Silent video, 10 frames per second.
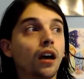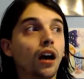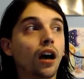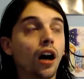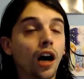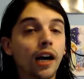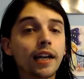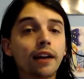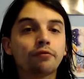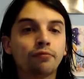I
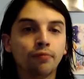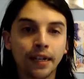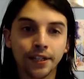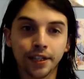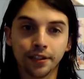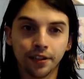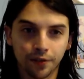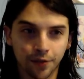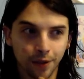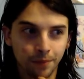have rented
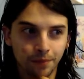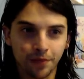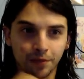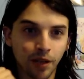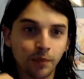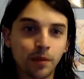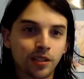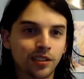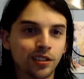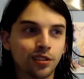from the red box
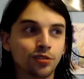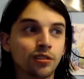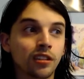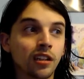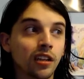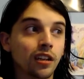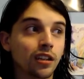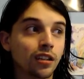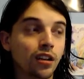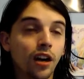down the street
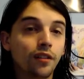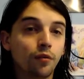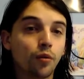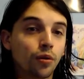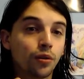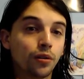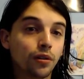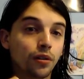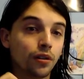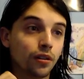God of War,
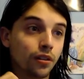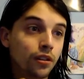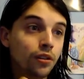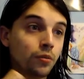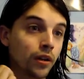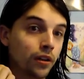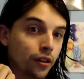the new one,